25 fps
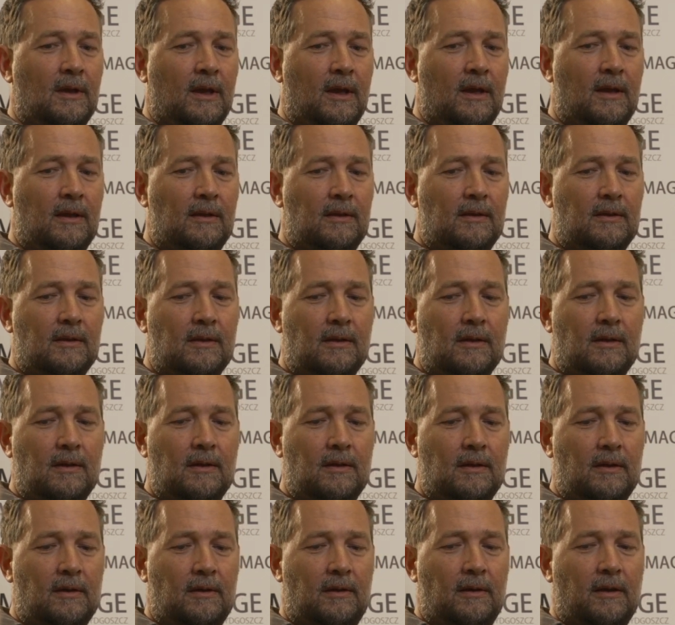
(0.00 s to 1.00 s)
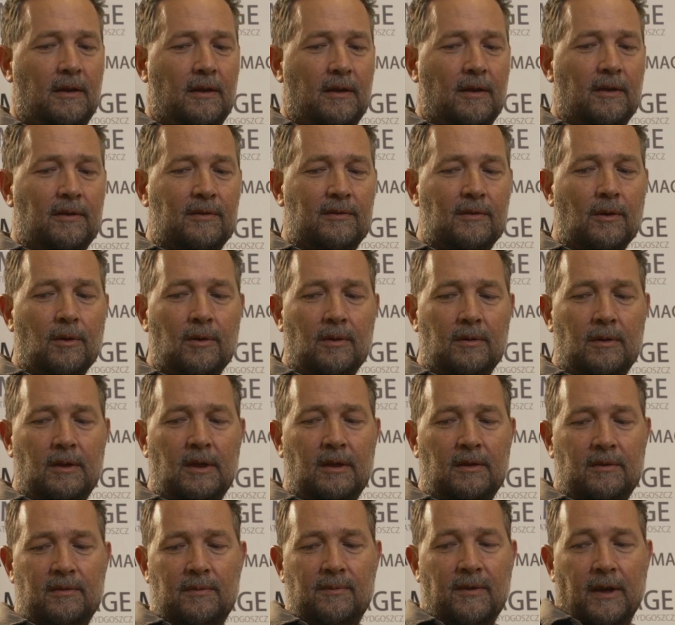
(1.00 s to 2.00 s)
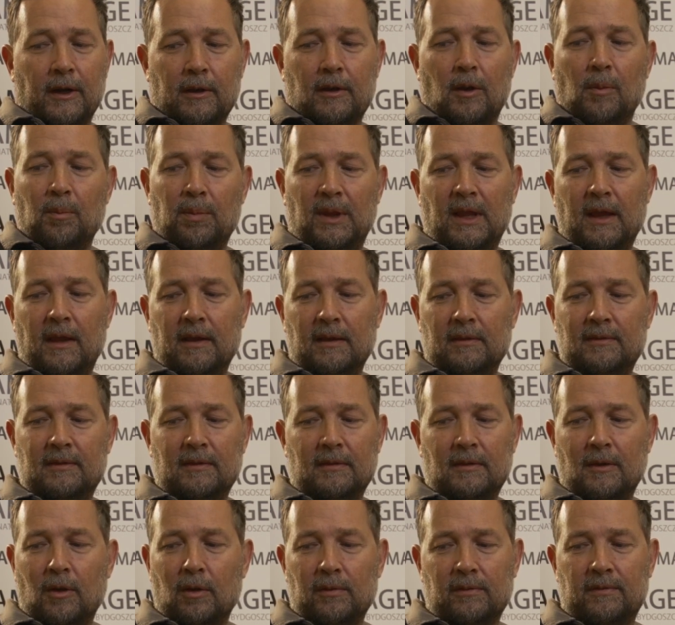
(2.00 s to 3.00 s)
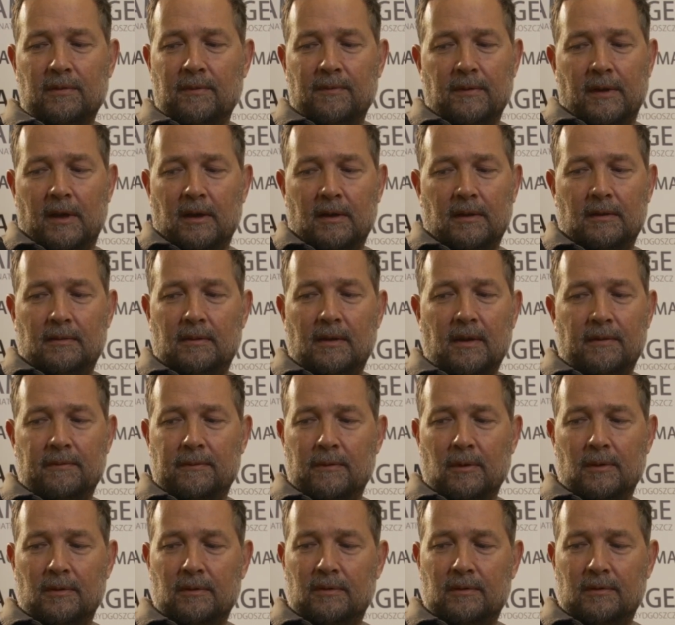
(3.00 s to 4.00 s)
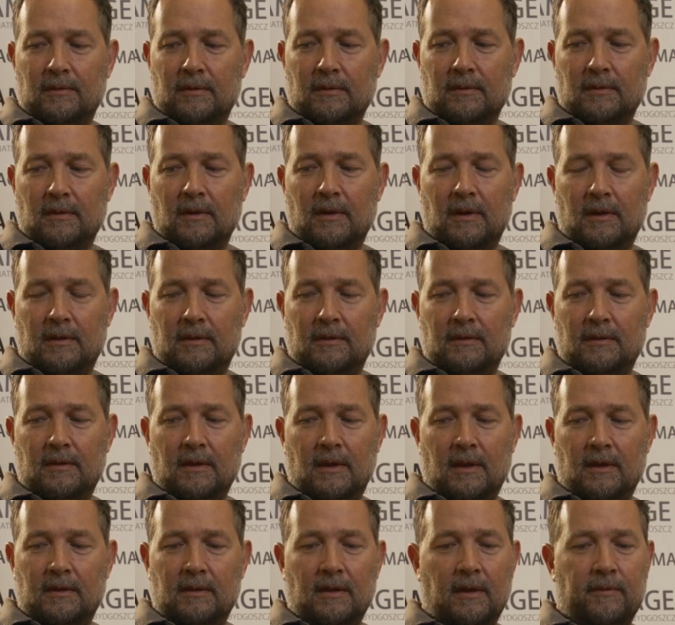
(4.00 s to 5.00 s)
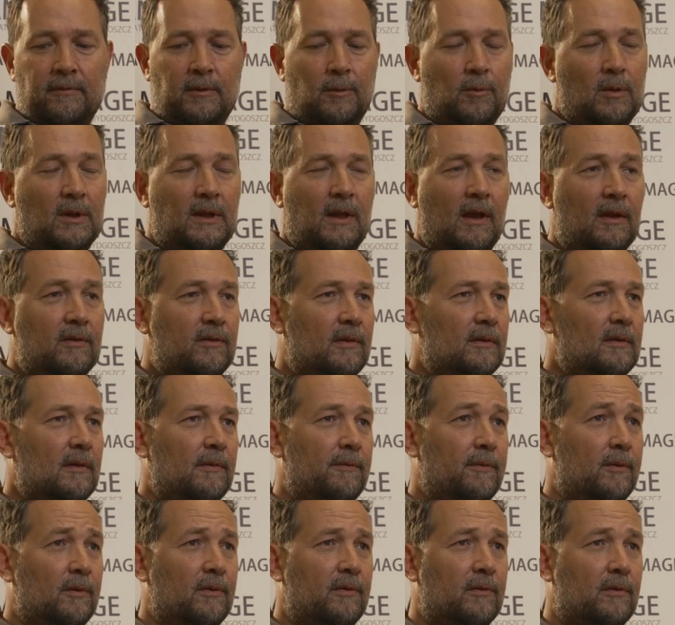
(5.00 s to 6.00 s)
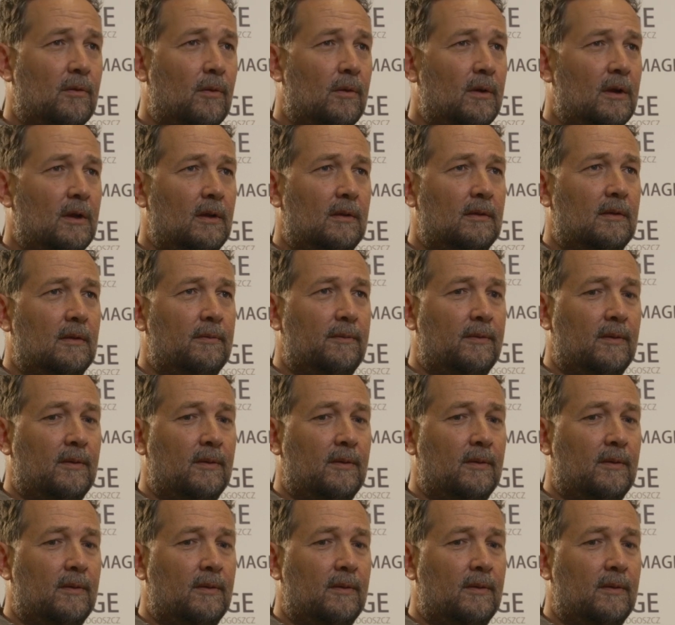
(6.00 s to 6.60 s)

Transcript: and so it's very complex and also very diverse, and everyone has a different story,